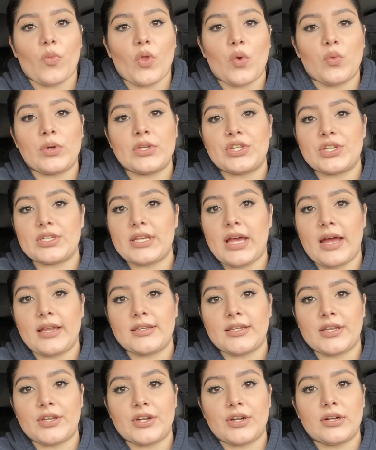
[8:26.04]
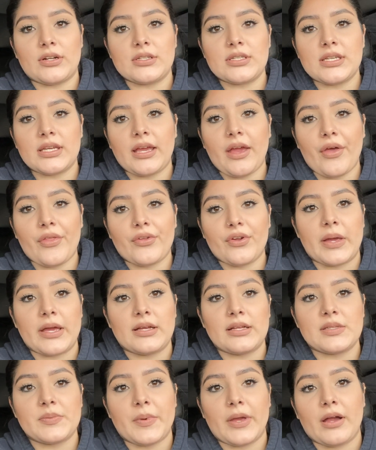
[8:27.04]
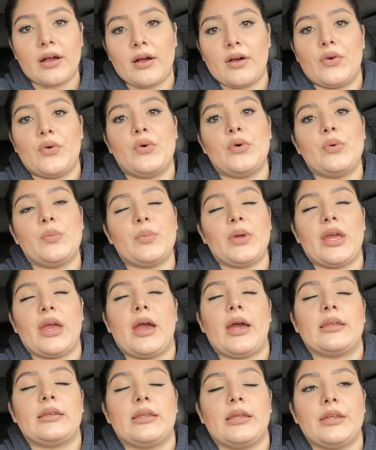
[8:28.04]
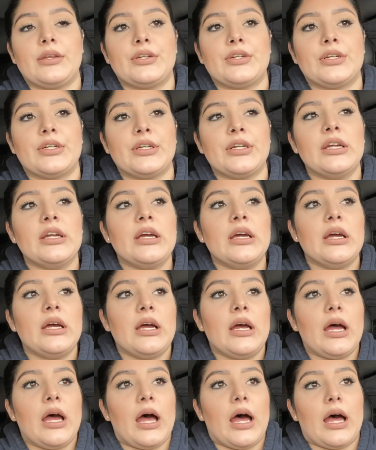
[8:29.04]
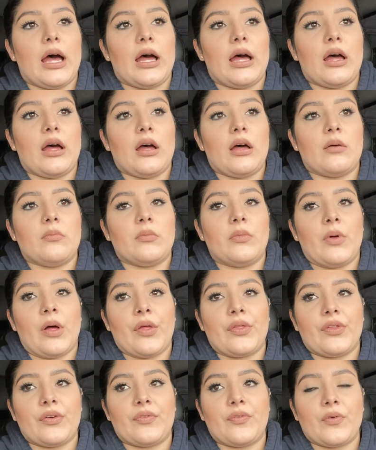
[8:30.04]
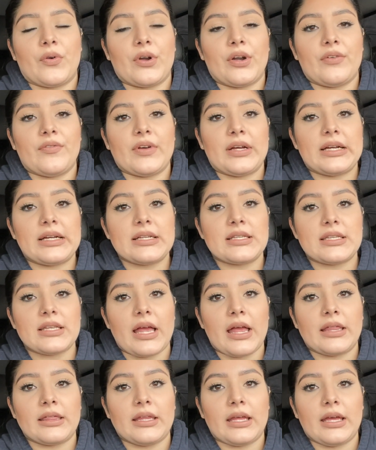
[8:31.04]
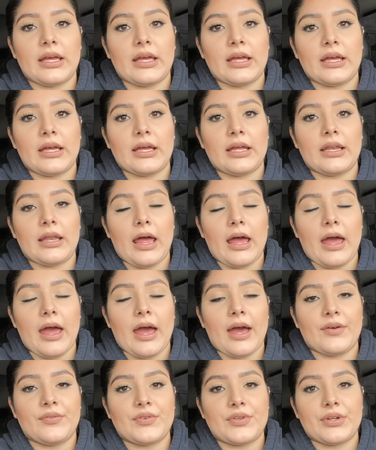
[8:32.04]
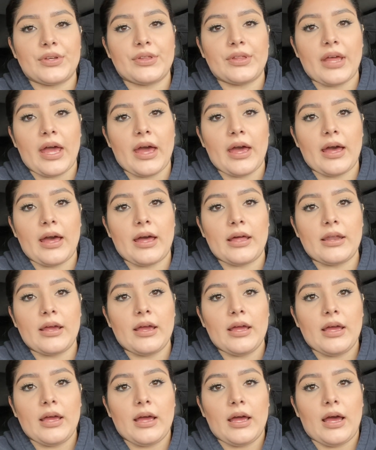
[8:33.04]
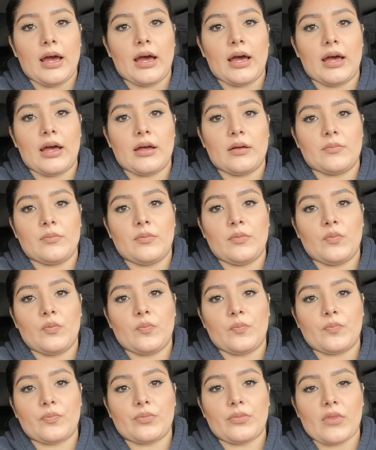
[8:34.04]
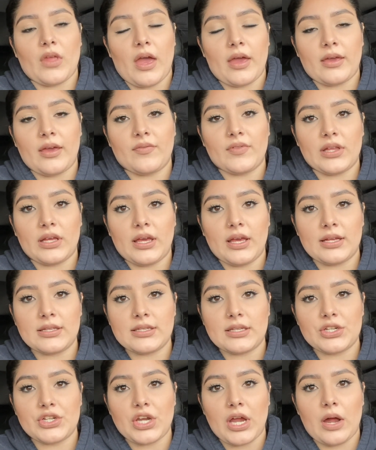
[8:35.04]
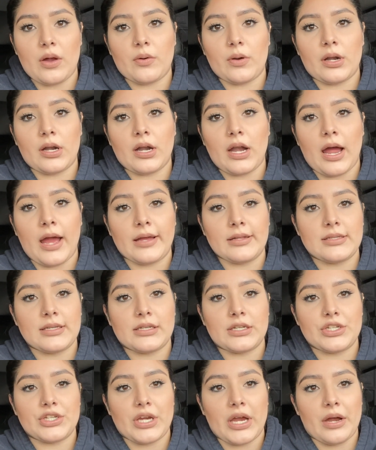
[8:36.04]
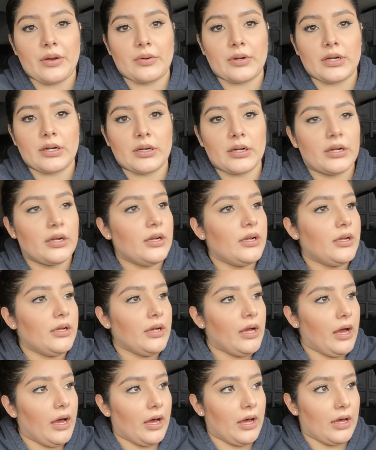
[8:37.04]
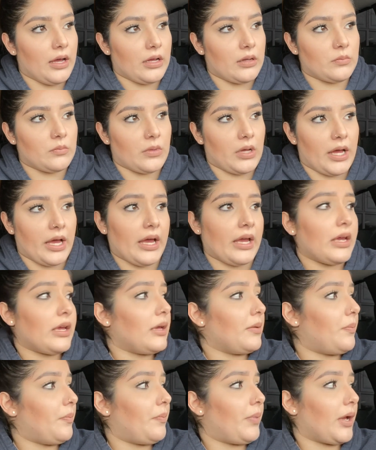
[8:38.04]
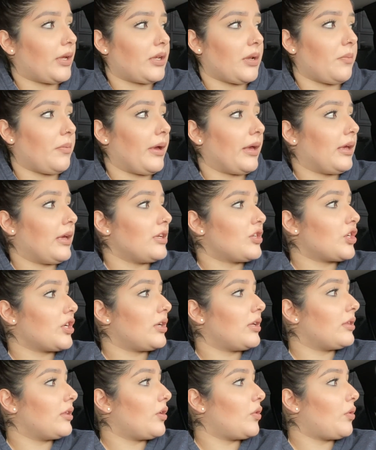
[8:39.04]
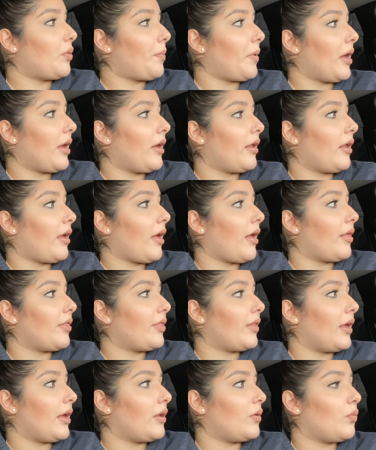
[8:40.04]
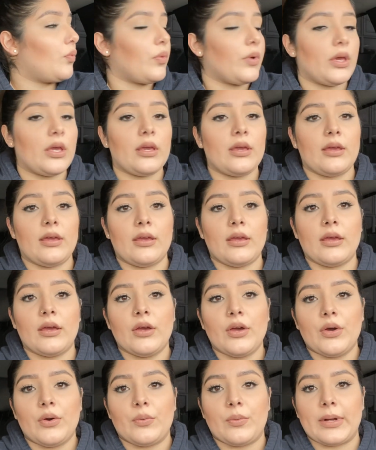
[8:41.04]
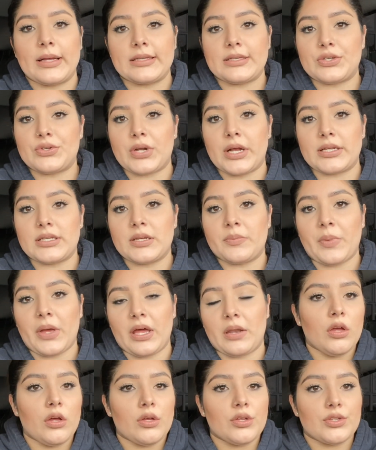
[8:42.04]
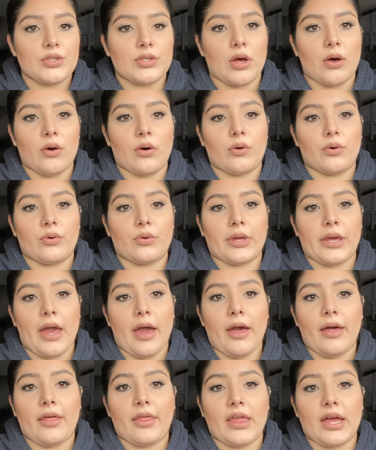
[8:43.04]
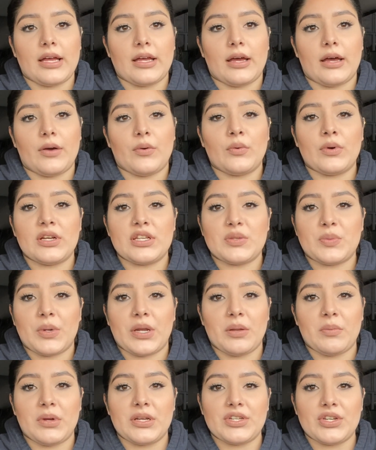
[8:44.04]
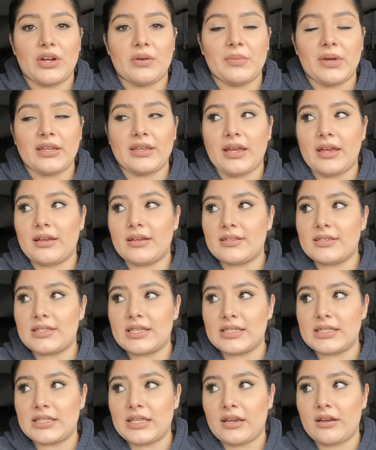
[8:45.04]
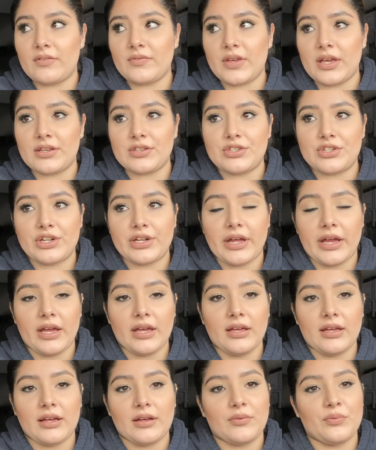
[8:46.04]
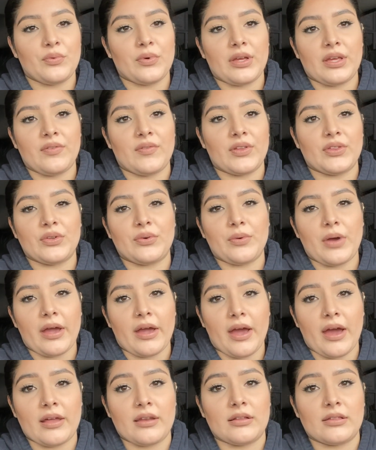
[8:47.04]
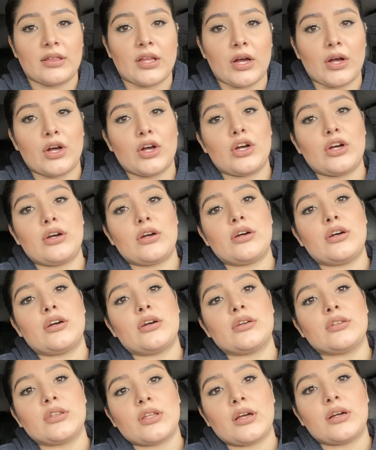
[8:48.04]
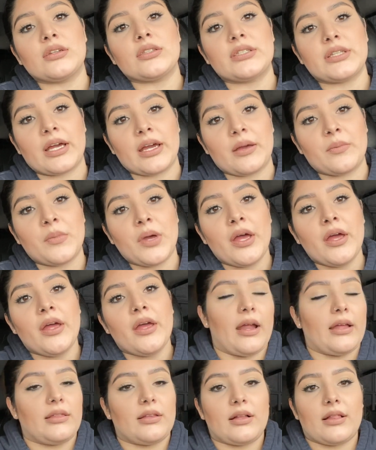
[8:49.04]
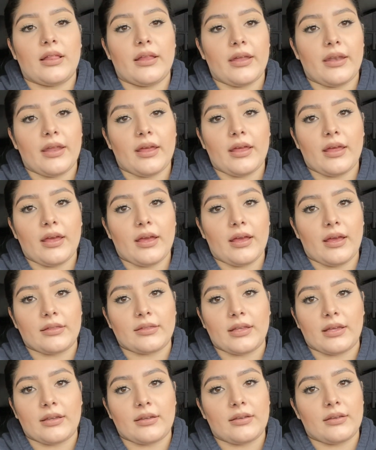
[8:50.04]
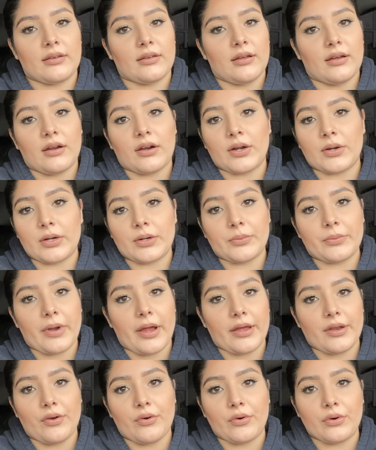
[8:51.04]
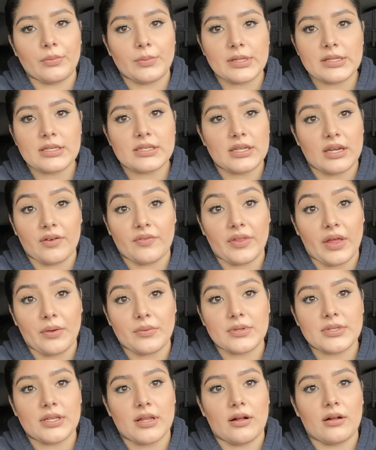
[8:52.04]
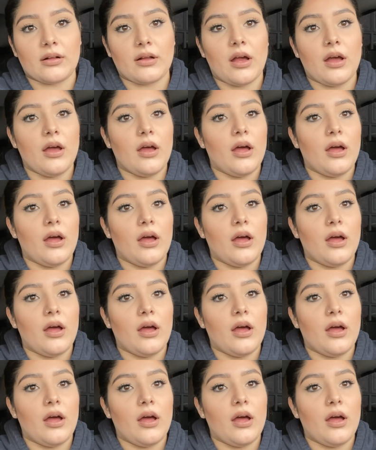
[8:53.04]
we just had dinner all together. My husband got home, we had dinner, the four of us. And then after that, I gave the kids a shower. I took a shower. I picked up my kitchen a little bit, and then we went straight to bed. So yeah, that was pretty much all my day consisted of yesterday, even though I had a long time at the clinic, and then our ride home and stuff, that was long.